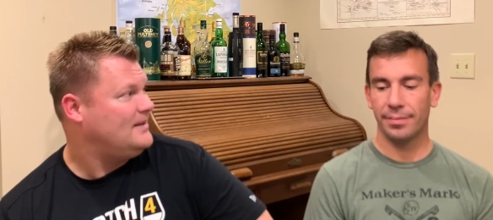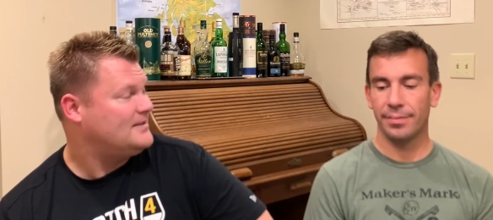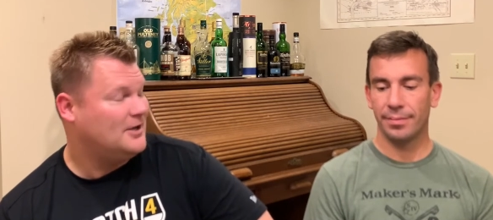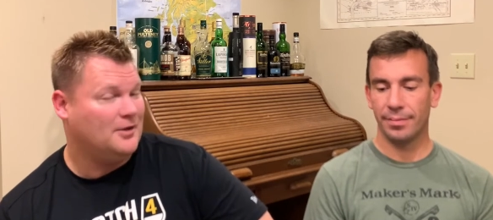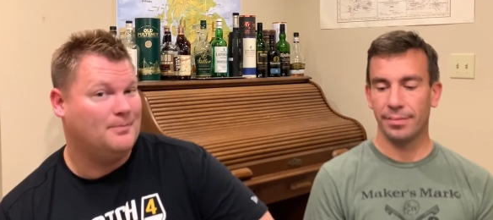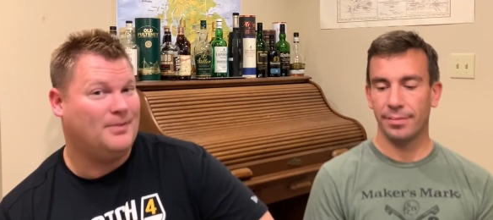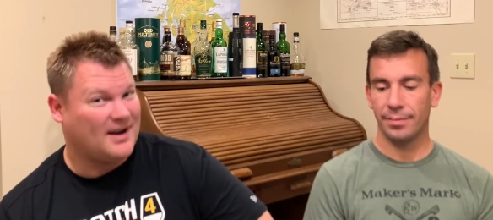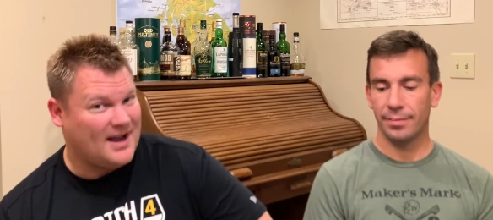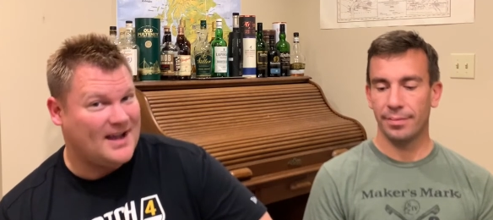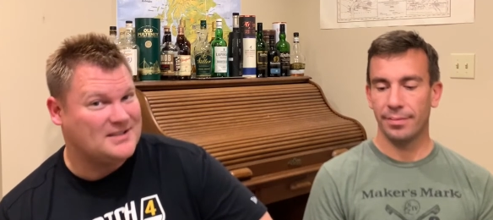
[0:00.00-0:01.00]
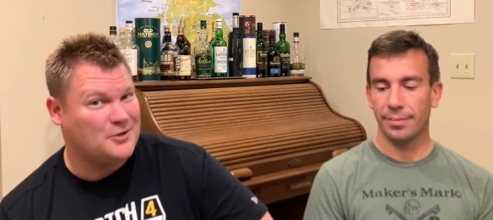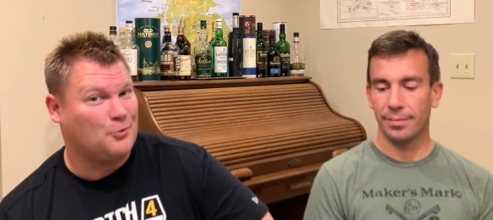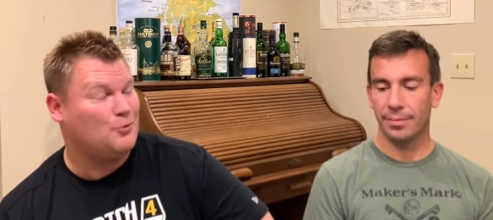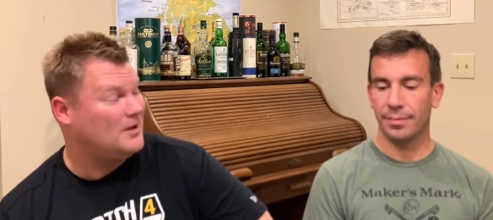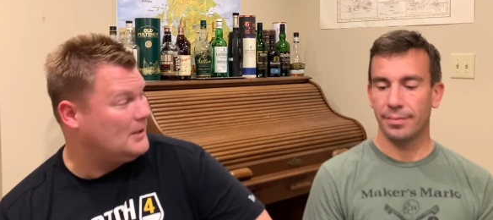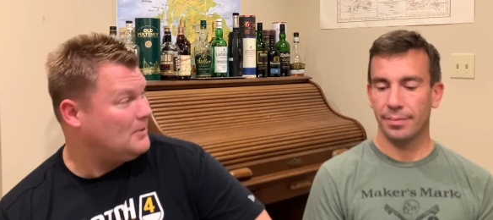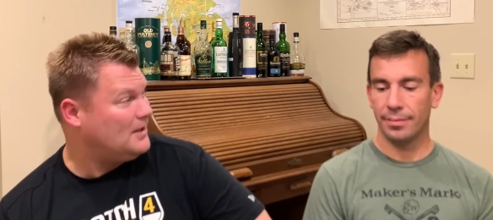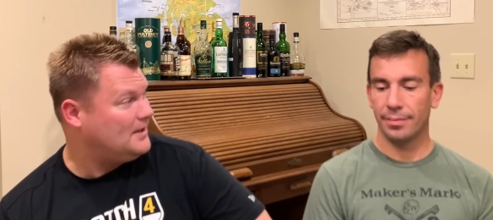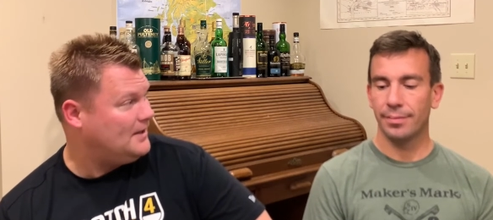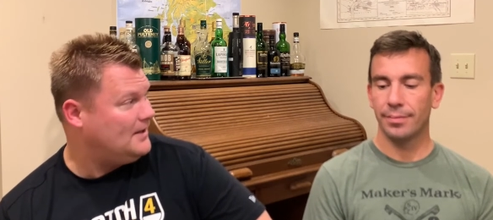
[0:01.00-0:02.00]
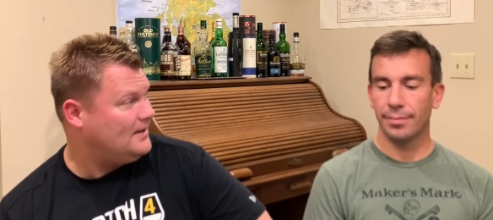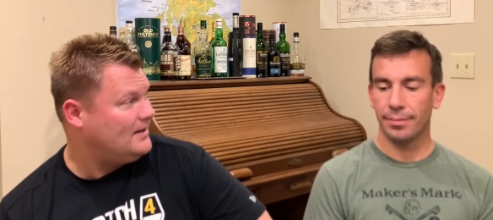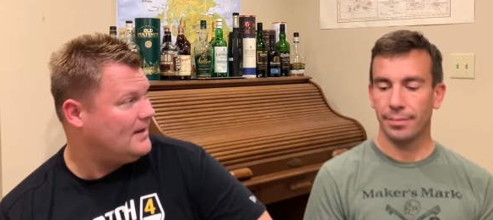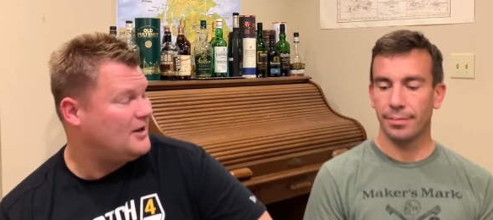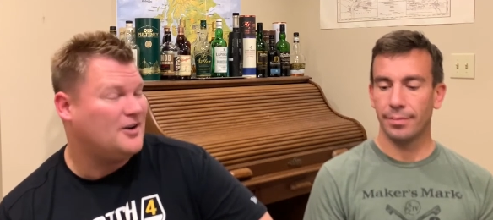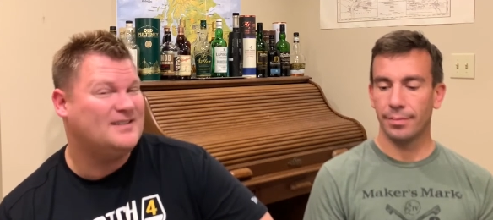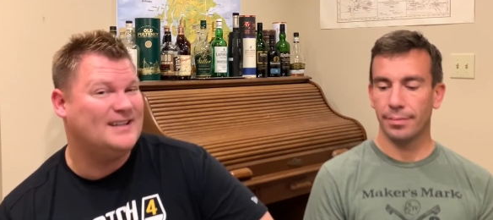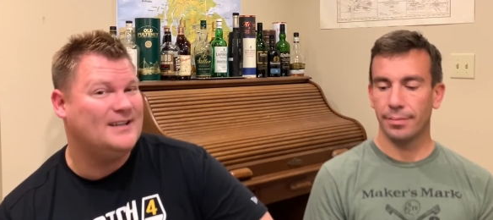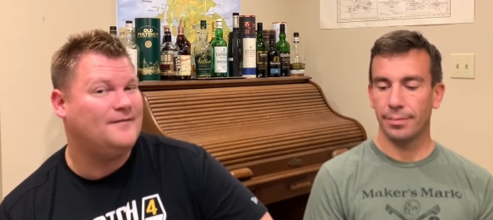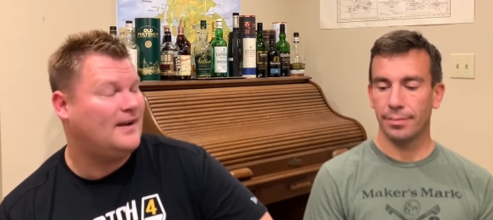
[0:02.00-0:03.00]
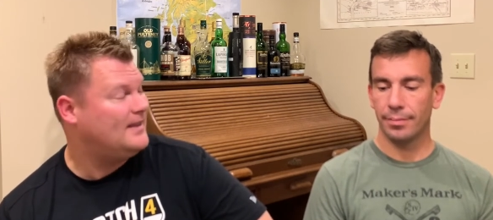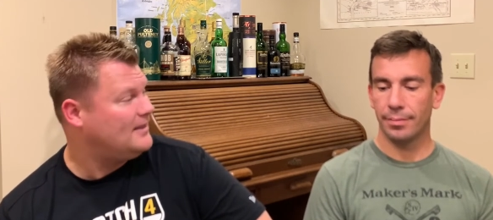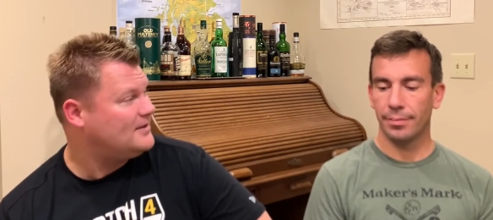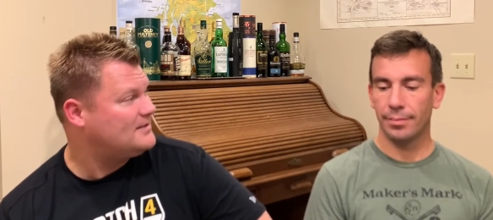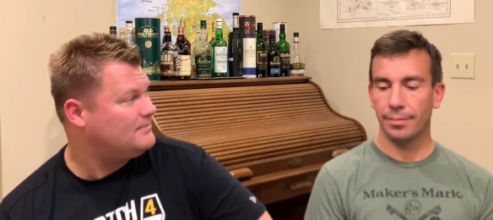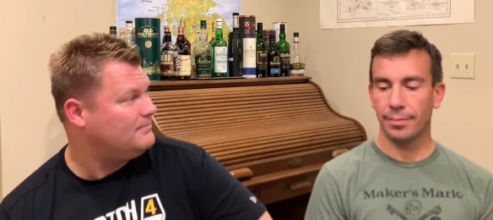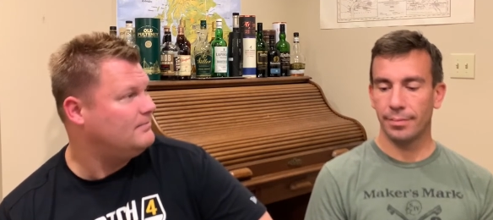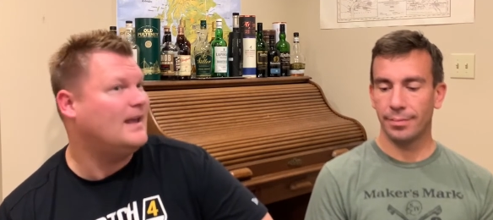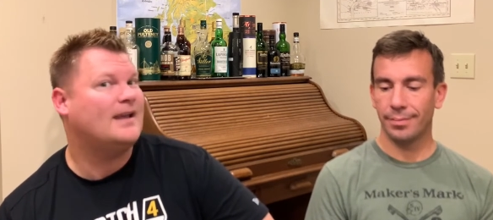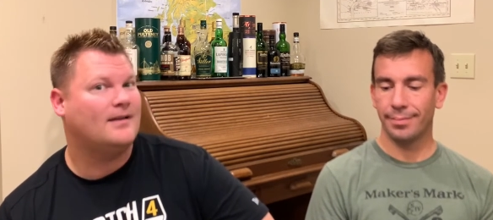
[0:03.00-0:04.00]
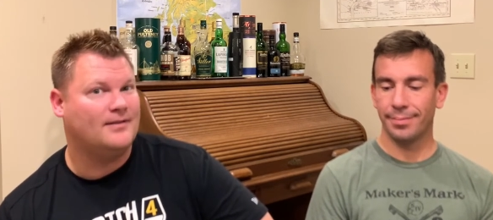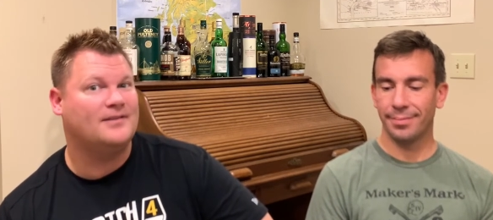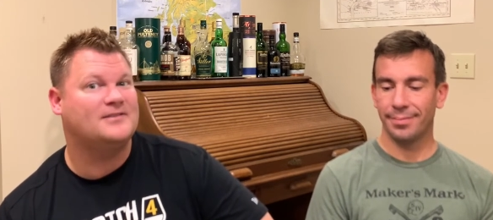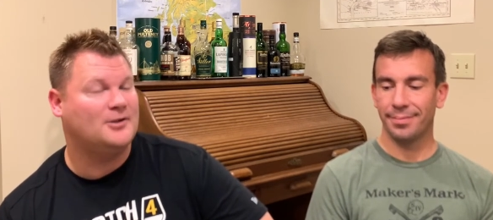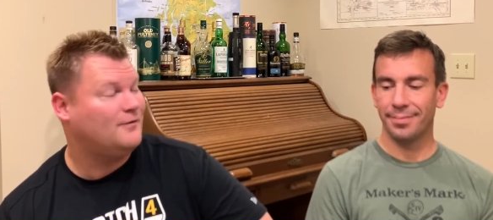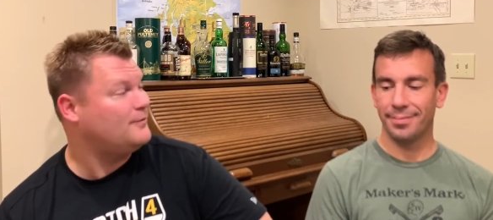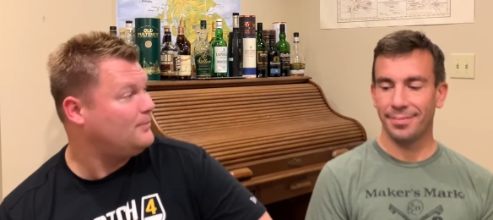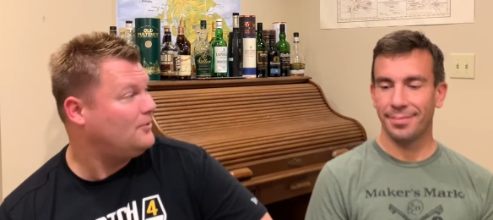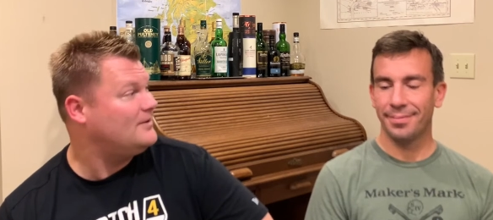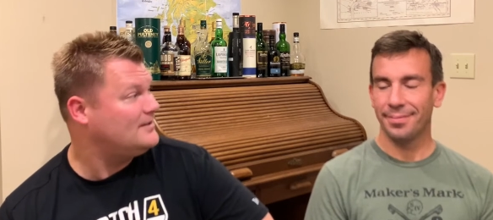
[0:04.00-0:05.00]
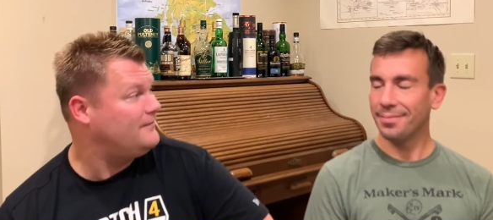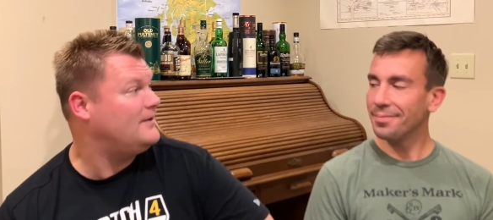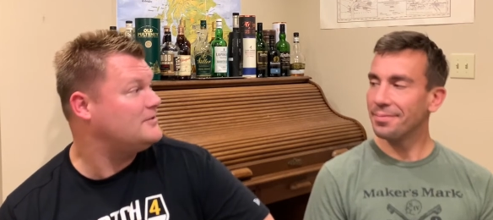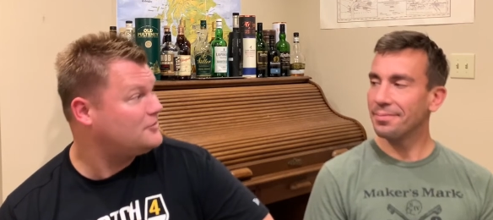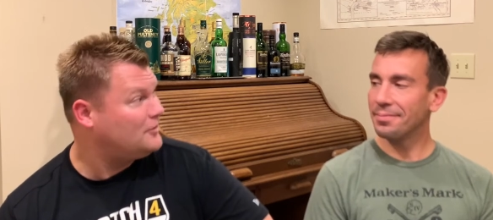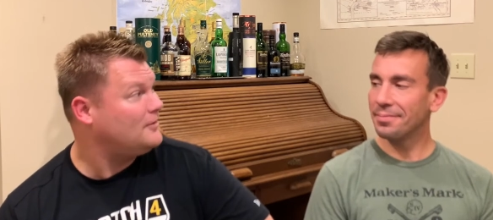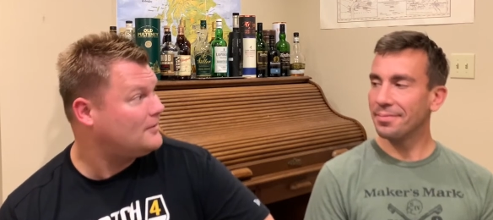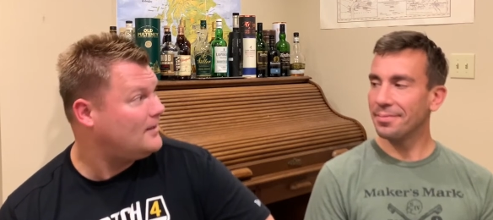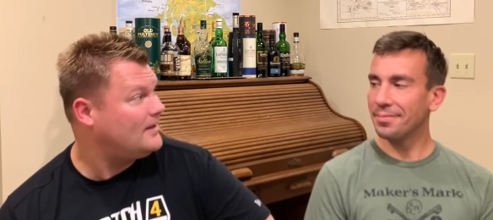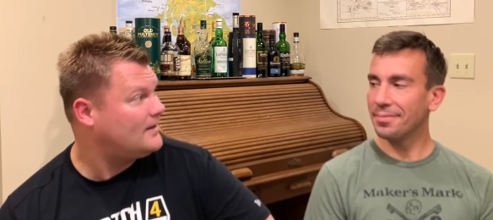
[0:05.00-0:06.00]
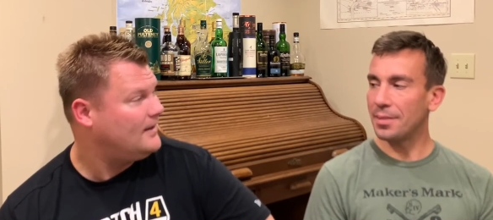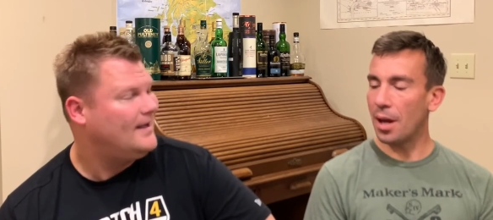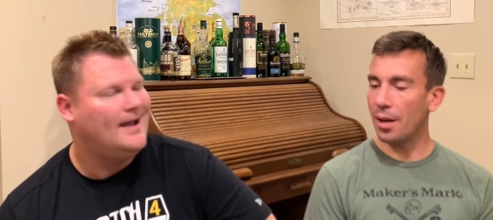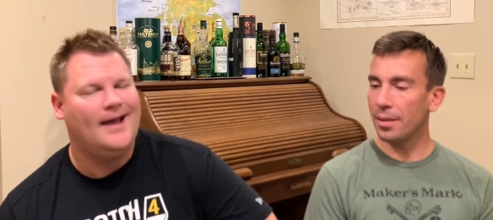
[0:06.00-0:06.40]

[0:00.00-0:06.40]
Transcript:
Speaker 1: So the Buckeyes look really, really good, and our D finally looks like the silver bullet defense should look like. Yeah,